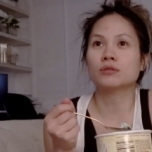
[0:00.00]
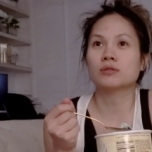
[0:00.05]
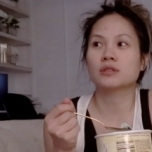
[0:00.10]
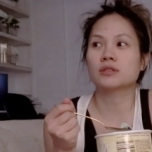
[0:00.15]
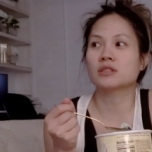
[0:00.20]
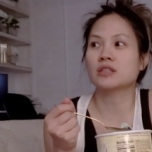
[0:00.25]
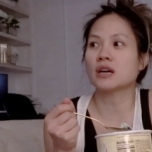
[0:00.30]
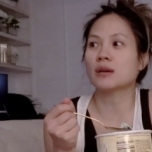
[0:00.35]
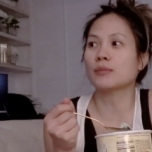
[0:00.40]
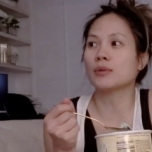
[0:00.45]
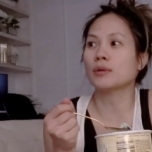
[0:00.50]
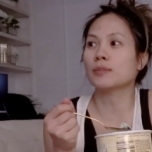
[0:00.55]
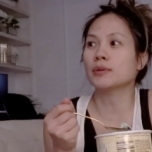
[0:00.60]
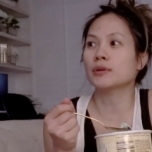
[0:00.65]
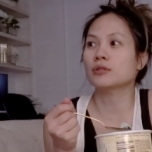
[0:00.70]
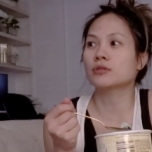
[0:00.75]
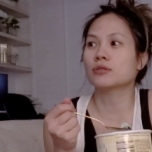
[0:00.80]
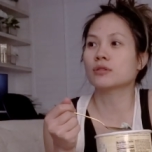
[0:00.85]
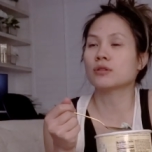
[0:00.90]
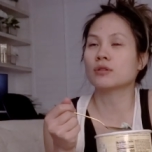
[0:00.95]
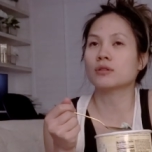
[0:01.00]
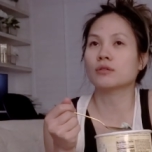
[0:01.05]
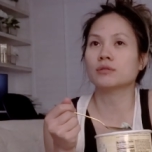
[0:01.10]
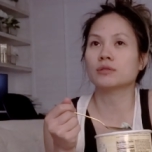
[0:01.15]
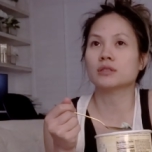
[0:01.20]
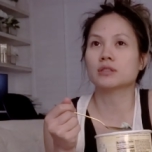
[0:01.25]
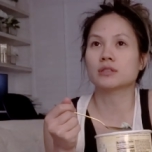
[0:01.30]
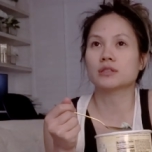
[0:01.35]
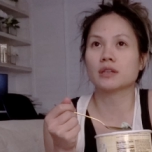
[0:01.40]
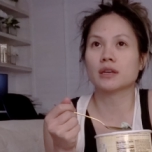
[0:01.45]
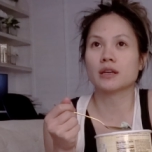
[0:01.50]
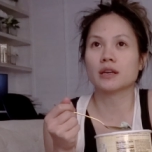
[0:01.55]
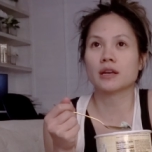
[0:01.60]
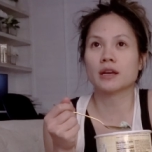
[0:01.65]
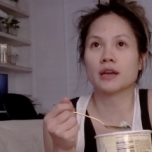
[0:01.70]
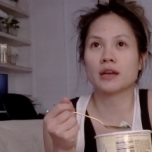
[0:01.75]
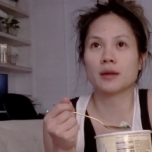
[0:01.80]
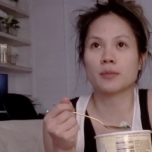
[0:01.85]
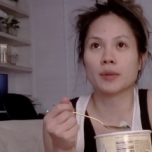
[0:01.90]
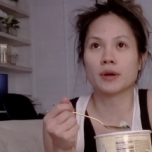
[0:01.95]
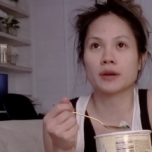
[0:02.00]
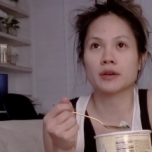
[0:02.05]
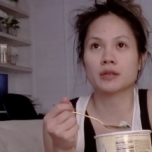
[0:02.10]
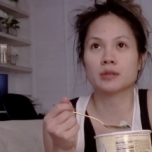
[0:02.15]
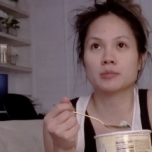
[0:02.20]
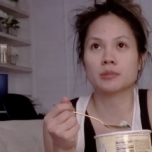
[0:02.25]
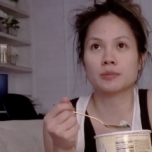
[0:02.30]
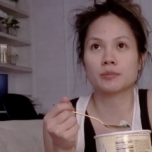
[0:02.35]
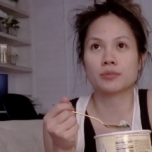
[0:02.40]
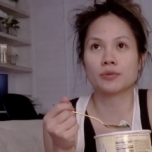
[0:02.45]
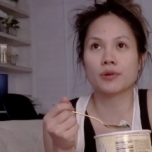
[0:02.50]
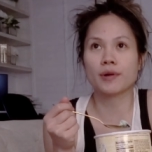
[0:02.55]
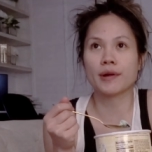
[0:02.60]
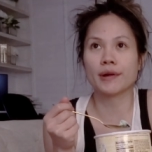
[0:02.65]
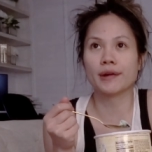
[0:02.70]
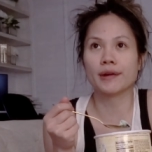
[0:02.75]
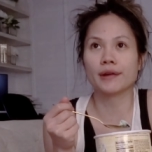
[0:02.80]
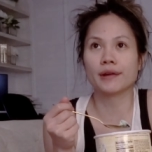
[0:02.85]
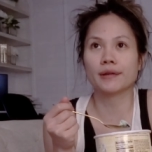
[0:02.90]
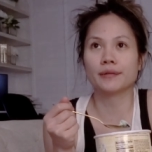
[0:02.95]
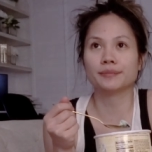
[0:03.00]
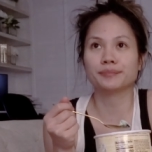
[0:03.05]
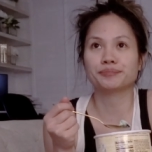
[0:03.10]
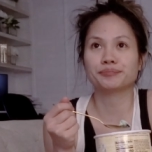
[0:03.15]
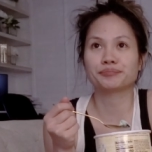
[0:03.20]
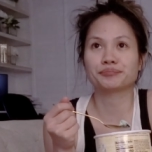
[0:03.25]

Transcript: the demo patrol which is aka my husband brian